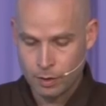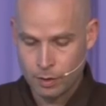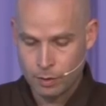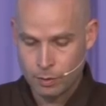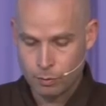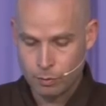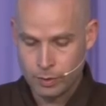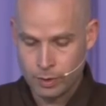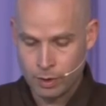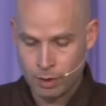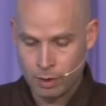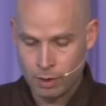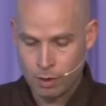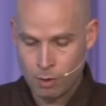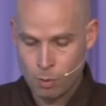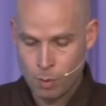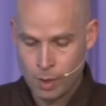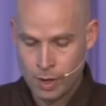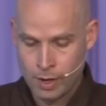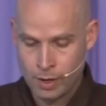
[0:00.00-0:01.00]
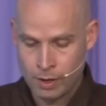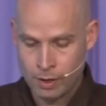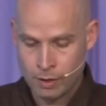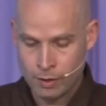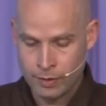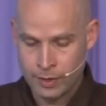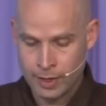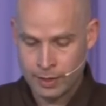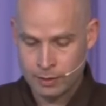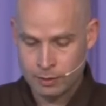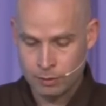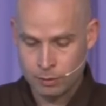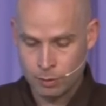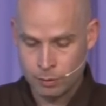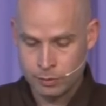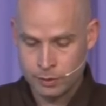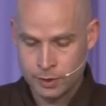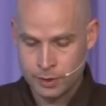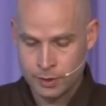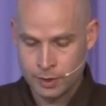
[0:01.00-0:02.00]
We are aware that
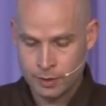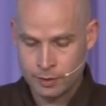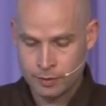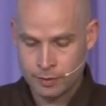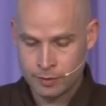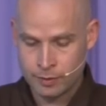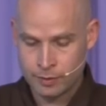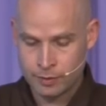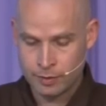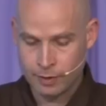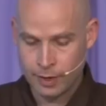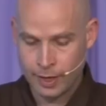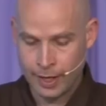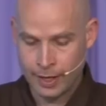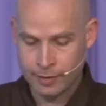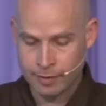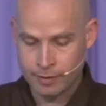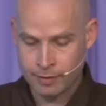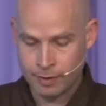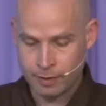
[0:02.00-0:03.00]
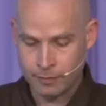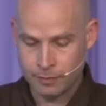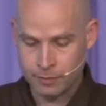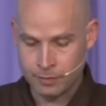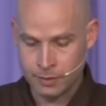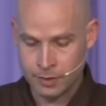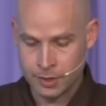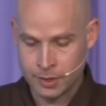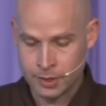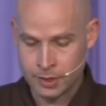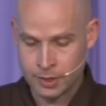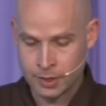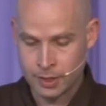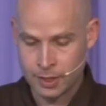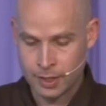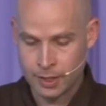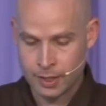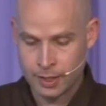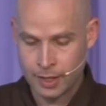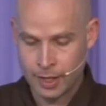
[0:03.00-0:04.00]
loneliness and suffering
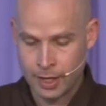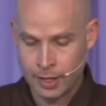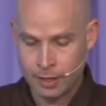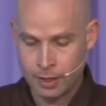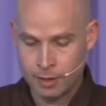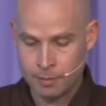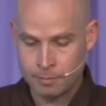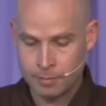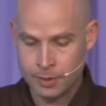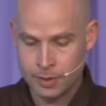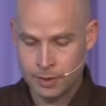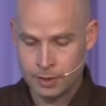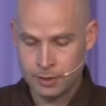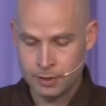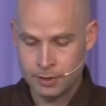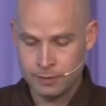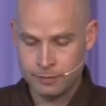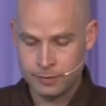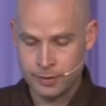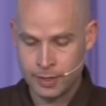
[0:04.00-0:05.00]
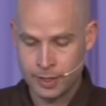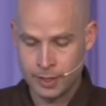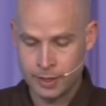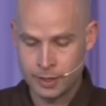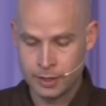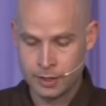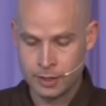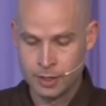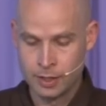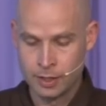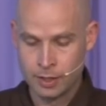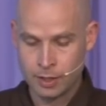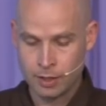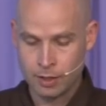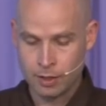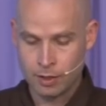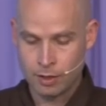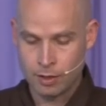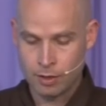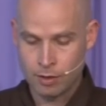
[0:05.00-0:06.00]
cannot be alleviated
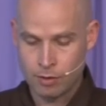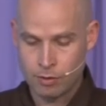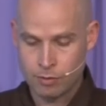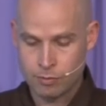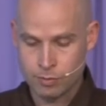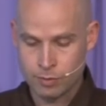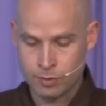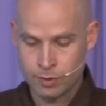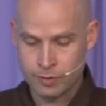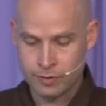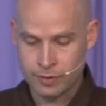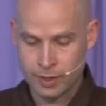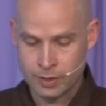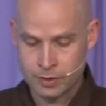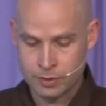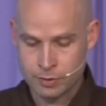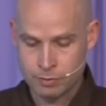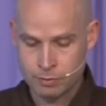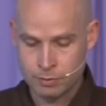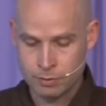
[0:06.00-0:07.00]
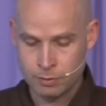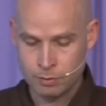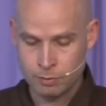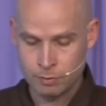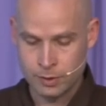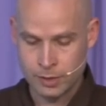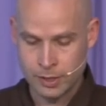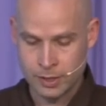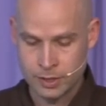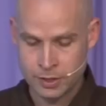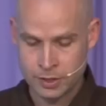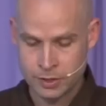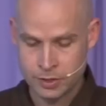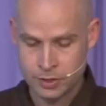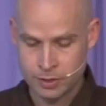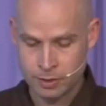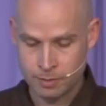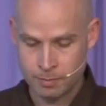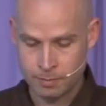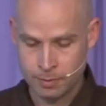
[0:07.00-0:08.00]
through a sexual
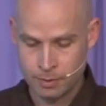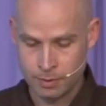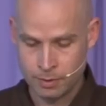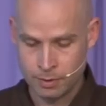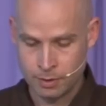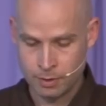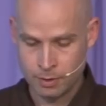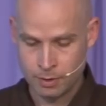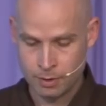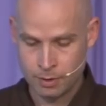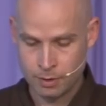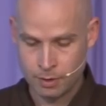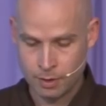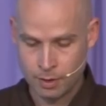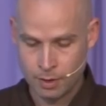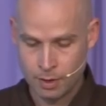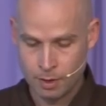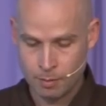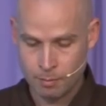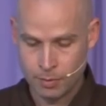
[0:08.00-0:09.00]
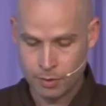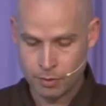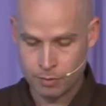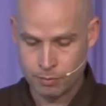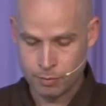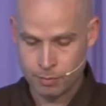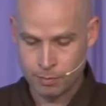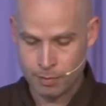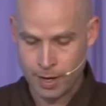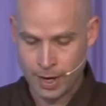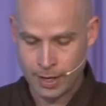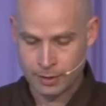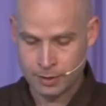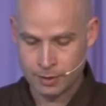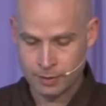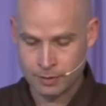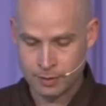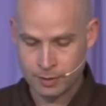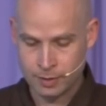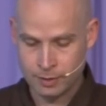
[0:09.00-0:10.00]
relationship, but through
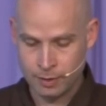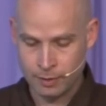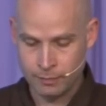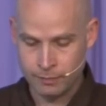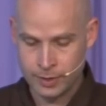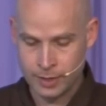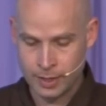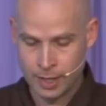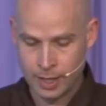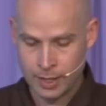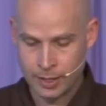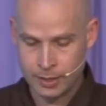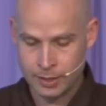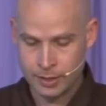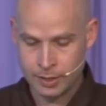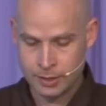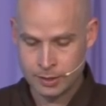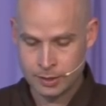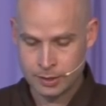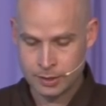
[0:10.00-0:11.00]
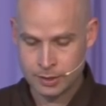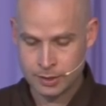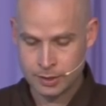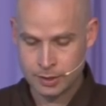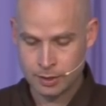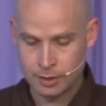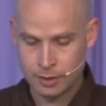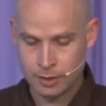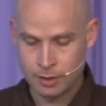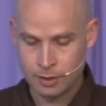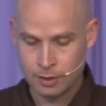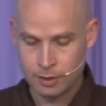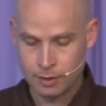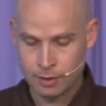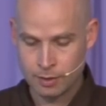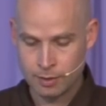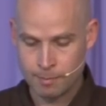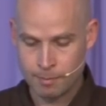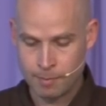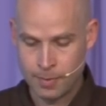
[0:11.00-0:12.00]
practicing loving kindness,
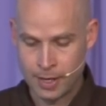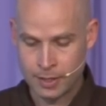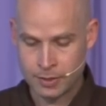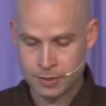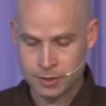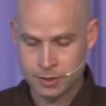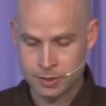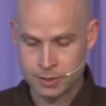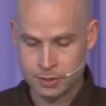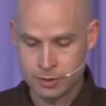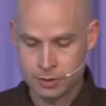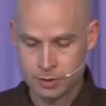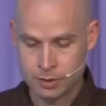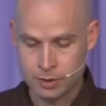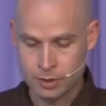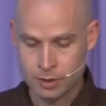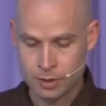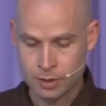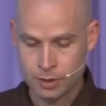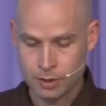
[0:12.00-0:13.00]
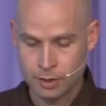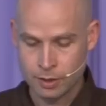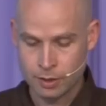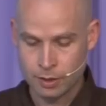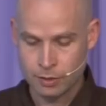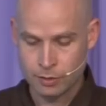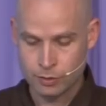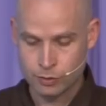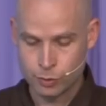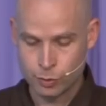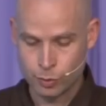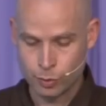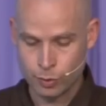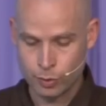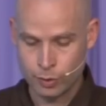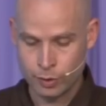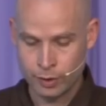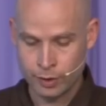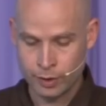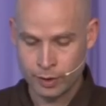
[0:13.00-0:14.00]
compassion,
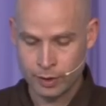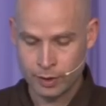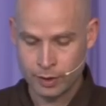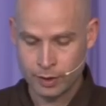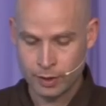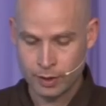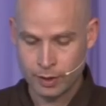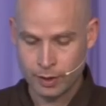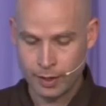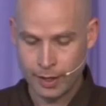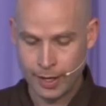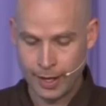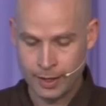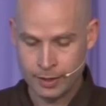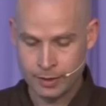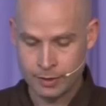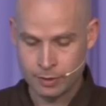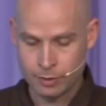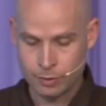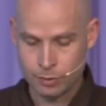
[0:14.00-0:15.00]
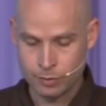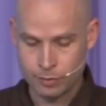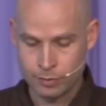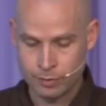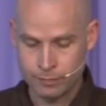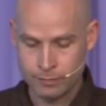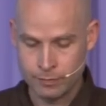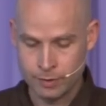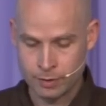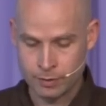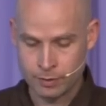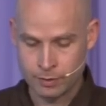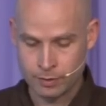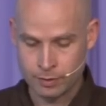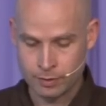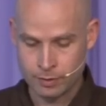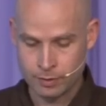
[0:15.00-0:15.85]
joy, and inclusiveness.